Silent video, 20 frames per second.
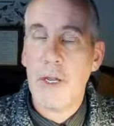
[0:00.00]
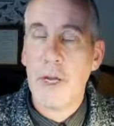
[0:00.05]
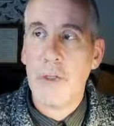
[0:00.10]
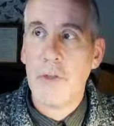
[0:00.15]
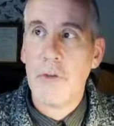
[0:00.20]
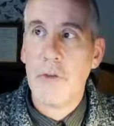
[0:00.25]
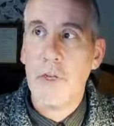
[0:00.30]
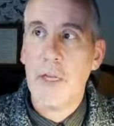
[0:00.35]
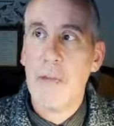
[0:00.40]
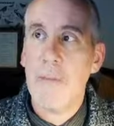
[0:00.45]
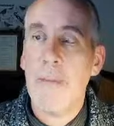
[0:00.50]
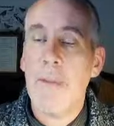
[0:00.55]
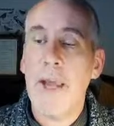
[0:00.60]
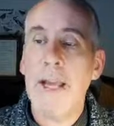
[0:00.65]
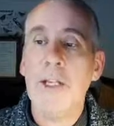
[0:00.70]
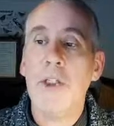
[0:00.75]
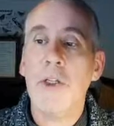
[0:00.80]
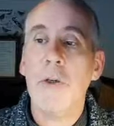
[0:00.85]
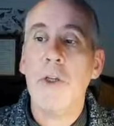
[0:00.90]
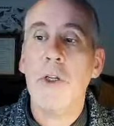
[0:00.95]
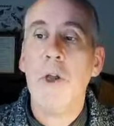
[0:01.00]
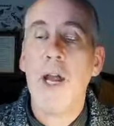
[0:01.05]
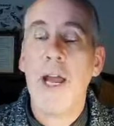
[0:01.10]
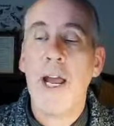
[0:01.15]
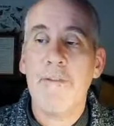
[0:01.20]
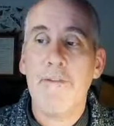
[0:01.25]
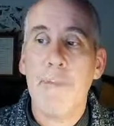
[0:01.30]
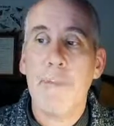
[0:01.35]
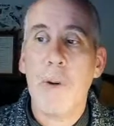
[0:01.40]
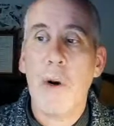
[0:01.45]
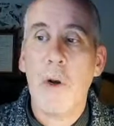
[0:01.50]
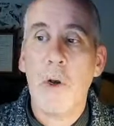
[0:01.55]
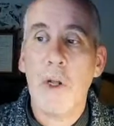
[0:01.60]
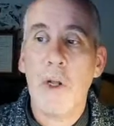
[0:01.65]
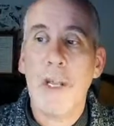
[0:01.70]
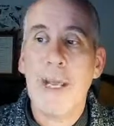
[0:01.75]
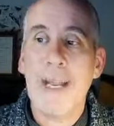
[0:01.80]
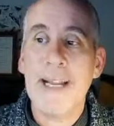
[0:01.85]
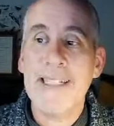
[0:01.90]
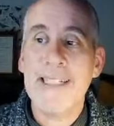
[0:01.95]
nut tree, make sure you have
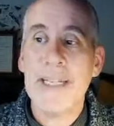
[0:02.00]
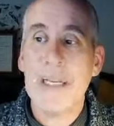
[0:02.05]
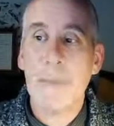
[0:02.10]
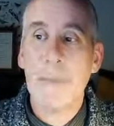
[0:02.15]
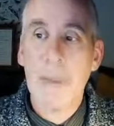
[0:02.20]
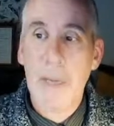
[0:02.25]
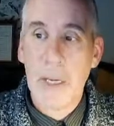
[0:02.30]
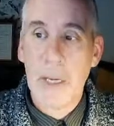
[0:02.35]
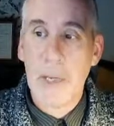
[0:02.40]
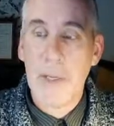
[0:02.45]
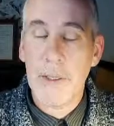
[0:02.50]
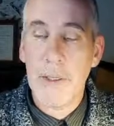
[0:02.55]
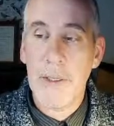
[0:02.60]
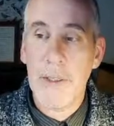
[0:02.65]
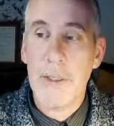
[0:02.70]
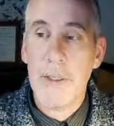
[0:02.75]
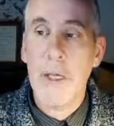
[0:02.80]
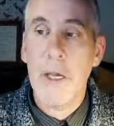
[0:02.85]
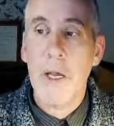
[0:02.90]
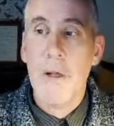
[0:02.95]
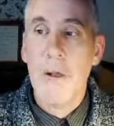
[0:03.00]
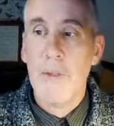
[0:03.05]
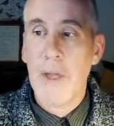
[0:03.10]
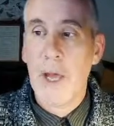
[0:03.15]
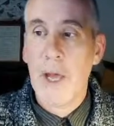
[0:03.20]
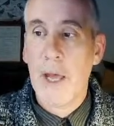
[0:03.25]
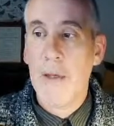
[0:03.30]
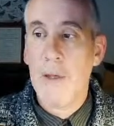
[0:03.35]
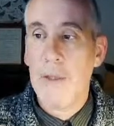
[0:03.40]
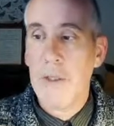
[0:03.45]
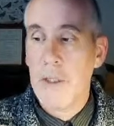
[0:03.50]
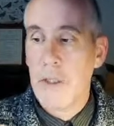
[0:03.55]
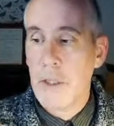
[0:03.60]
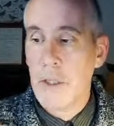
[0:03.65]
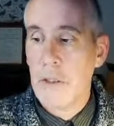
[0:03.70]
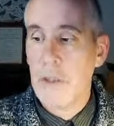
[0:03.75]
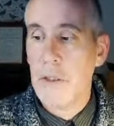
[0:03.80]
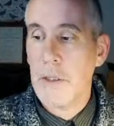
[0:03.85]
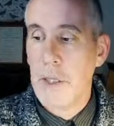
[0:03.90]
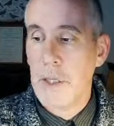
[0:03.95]
pollinating partners that,
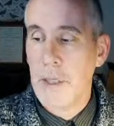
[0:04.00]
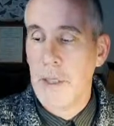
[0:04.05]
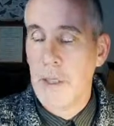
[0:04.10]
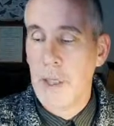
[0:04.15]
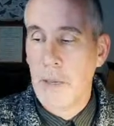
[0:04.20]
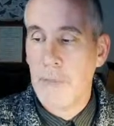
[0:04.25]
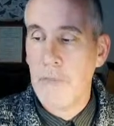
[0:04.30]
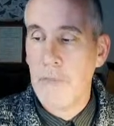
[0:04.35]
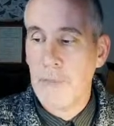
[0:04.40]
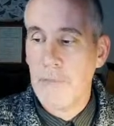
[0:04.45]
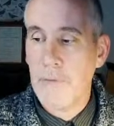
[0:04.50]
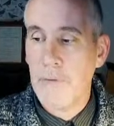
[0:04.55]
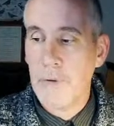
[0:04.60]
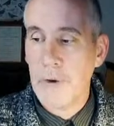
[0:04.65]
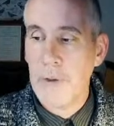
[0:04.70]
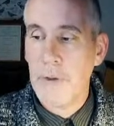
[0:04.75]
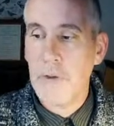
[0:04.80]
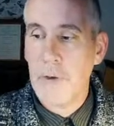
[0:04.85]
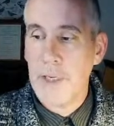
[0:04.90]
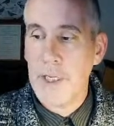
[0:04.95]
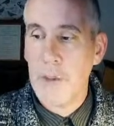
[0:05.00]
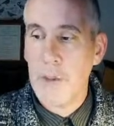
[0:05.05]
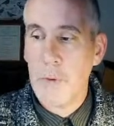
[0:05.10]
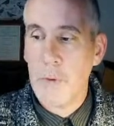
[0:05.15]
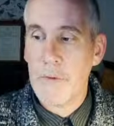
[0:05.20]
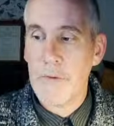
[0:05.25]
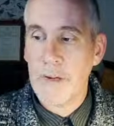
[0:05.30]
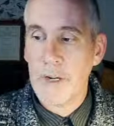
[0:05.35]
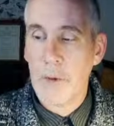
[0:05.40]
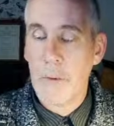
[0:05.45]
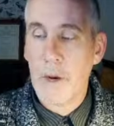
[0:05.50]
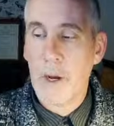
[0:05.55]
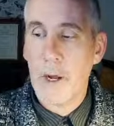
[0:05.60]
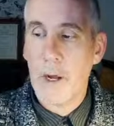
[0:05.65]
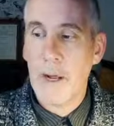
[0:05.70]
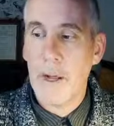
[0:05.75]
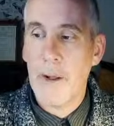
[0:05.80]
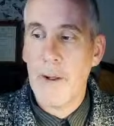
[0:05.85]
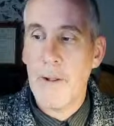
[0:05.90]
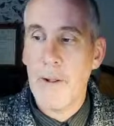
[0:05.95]
that some fruit trees will
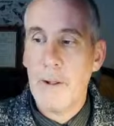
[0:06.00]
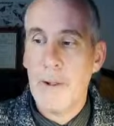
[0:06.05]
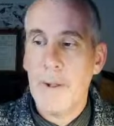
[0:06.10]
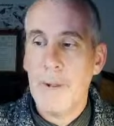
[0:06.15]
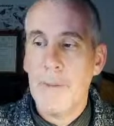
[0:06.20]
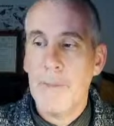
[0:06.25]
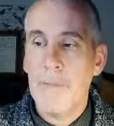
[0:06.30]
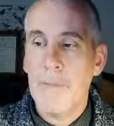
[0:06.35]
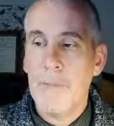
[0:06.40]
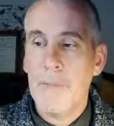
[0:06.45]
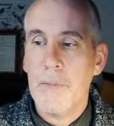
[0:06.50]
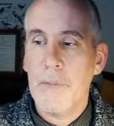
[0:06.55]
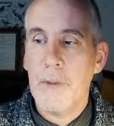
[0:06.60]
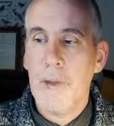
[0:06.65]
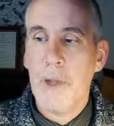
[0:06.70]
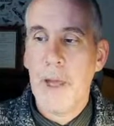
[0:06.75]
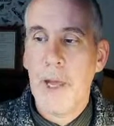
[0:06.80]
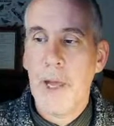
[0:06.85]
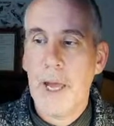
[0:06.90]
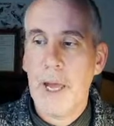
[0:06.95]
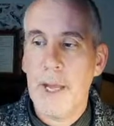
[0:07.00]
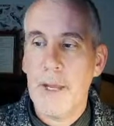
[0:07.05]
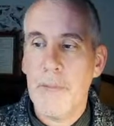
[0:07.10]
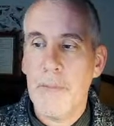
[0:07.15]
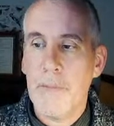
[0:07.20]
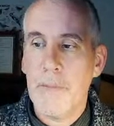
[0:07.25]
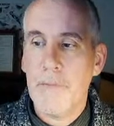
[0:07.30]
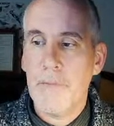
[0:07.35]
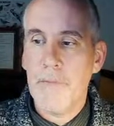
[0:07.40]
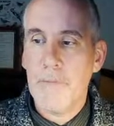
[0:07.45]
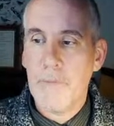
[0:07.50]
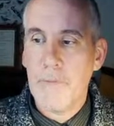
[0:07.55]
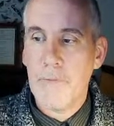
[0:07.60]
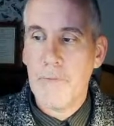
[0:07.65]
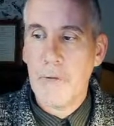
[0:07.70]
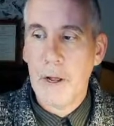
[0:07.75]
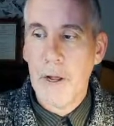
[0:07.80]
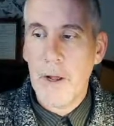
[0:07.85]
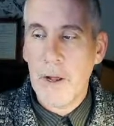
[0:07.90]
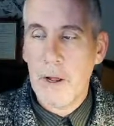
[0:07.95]
require a
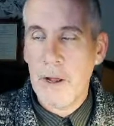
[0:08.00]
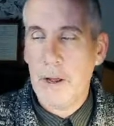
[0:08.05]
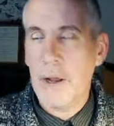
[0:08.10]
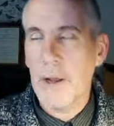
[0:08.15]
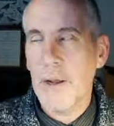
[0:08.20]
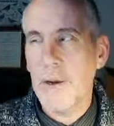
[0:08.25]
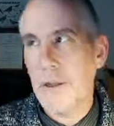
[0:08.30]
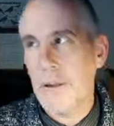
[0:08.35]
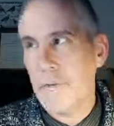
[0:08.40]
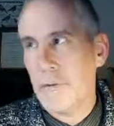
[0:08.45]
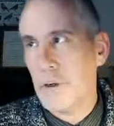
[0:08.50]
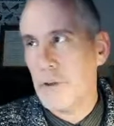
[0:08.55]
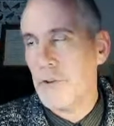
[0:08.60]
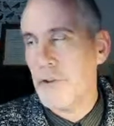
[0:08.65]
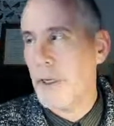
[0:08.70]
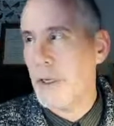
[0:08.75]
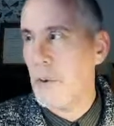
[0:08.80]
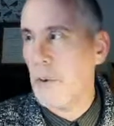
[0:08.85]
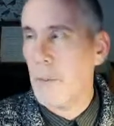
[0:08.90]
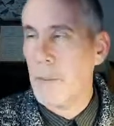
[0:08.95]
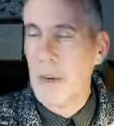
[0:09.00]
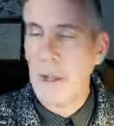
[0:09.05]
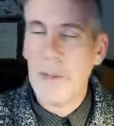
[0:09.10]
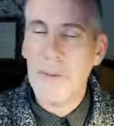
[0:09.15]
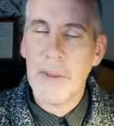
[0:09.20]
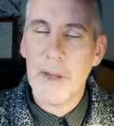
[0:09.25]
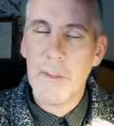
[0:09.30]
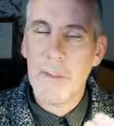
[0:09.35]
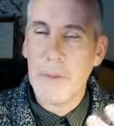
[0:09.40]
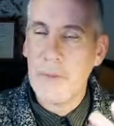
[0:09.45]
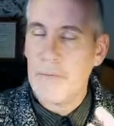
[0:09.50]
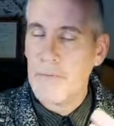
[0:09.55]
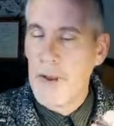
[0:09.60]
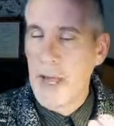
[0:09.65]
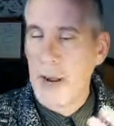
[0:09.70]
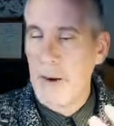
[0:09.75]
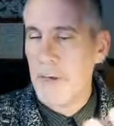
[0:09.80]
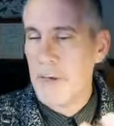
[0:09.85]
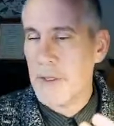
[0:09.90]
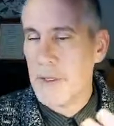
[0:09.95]
uh, another fruit tree that will pl- that will
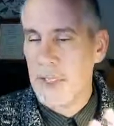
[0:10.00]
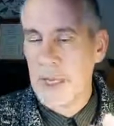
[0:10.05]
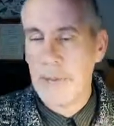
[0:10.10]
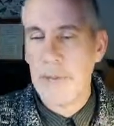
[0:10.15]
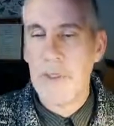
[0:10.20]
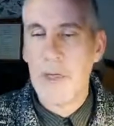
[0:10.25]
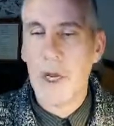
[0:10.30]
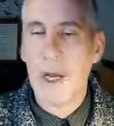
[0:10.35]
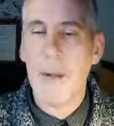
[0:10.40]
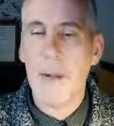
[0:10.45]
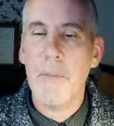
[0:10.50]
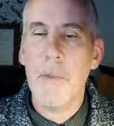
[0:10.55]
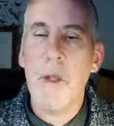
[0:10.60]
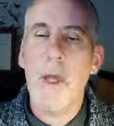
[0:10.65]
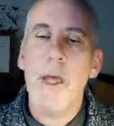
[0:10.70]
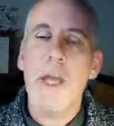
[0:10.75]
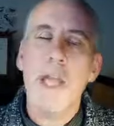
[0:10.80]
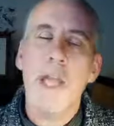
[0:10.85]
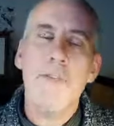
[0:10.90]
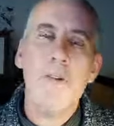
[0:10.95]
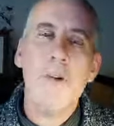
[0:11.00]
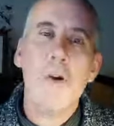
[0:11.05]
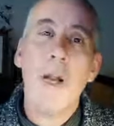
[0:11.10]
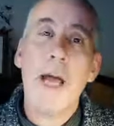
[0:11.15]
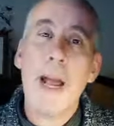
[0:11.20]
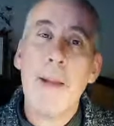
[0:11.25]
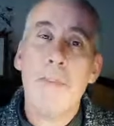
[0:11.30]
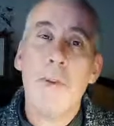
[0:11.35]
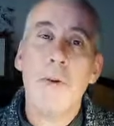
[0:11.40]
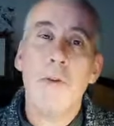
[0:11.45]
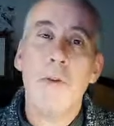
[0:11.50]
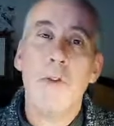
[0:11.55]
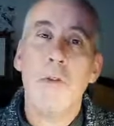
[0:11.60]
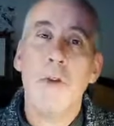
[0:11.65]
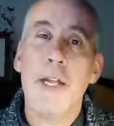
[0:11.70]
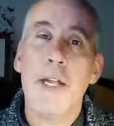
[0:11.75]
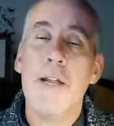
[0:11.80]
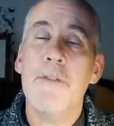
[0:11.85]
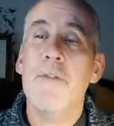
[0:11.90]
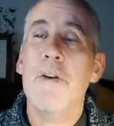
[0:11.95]
flower at the same time. If you've got apple
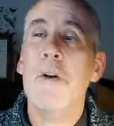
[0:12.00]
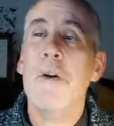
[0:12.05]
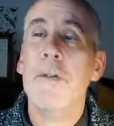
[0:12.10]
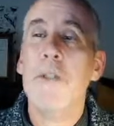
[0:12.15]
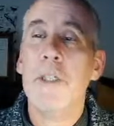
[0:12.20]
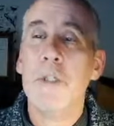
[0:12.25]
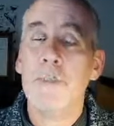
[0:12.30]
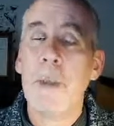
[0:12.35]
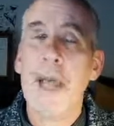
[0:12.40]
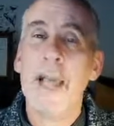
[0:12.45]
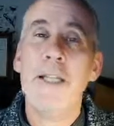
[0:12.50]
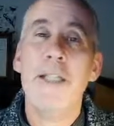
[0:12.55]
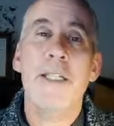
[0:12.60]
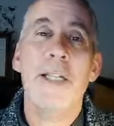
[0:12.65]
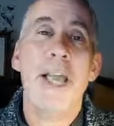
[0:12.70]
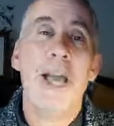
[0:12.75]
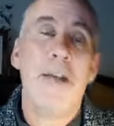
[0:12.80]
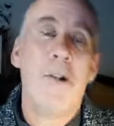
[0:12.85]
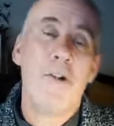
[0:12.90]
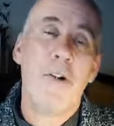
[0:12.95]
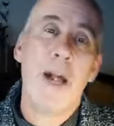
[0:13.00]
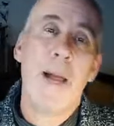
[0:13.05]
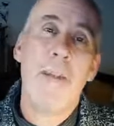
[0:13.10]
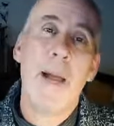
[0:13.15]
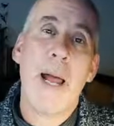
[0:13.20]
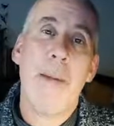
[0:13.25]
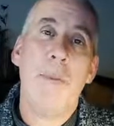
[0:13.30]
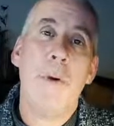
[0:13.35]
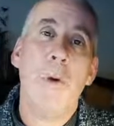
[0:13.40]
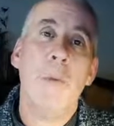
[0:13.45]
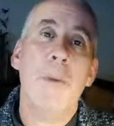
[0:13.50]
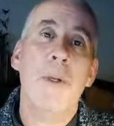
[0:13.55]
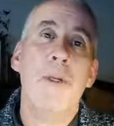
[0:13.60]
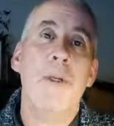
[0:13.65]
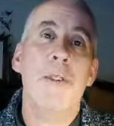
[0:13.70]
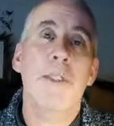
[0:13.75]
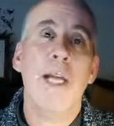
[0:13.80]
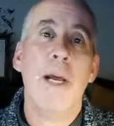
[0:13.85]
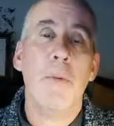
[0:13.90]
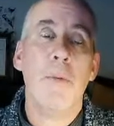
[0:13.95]
tree, if you've got space, get a crab apple
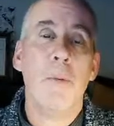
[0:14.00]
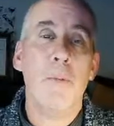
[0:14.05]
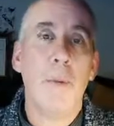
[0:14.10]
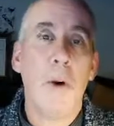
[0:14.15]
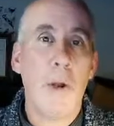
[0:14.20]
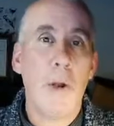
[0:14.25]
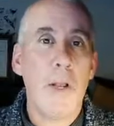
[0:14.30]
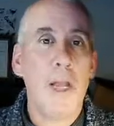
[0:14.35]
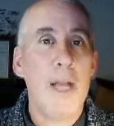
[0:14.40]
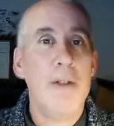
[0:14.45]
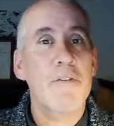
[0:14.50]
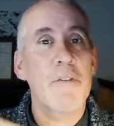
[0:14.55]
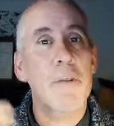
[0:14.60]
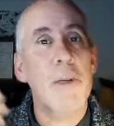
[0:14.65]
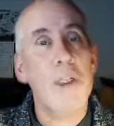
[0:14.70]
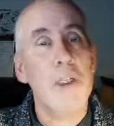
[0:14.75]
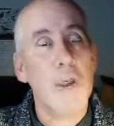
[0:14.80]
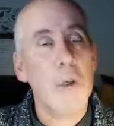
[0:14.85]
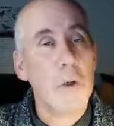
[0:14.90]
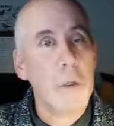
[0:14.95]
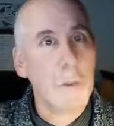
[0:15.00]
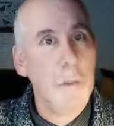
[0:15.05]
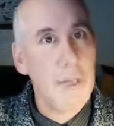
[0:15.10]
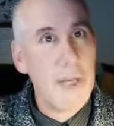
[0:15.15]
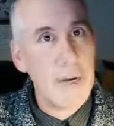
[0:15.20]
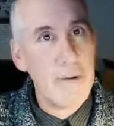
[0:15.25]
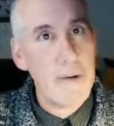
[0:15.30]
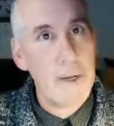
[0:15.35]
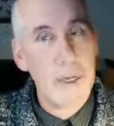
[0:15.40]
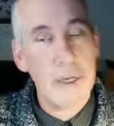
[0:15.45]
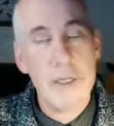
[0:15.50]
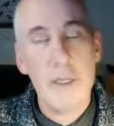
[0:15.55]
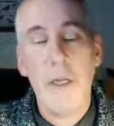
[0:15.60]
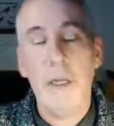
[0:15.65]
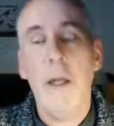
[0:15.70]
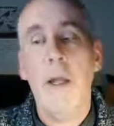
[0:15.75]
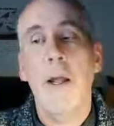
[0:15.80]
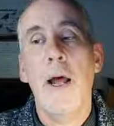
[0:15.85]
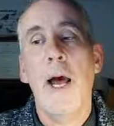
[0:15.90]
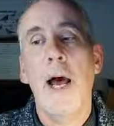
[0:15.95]
because that will pollinate for a much longer period
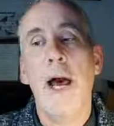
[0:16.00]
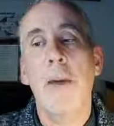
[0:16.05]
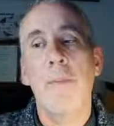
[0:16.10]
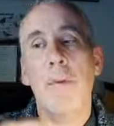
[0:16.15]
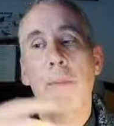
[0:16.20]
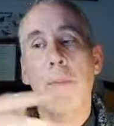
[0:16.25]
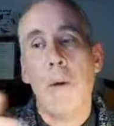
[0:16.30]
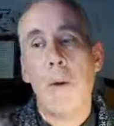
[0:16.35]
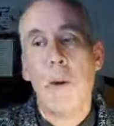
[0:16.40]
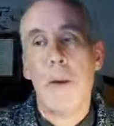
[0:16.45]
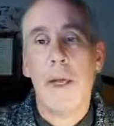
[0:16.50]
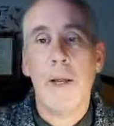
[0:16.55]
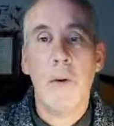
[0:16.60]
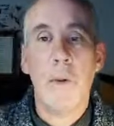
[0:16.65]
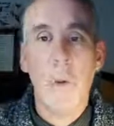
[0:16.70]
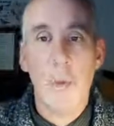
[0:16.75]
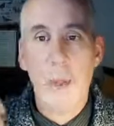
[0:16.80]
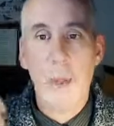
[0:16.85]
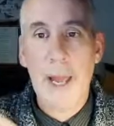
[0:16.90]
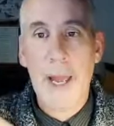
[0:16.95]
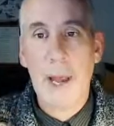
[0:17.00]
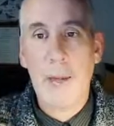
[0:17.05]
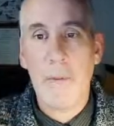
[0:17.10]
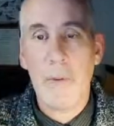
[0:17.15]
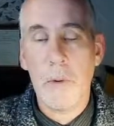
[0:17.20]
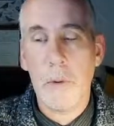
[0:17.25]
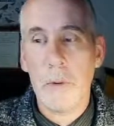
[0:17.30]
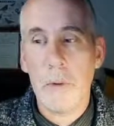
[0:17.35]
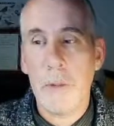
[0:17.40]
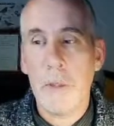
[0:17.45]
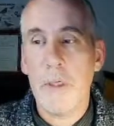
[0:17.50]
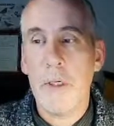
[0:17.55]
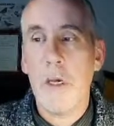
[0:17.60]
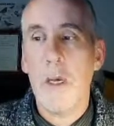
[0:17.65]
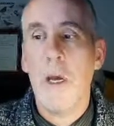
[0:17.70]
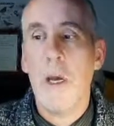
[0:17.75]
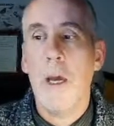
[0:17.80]
and will pollinate all the apples.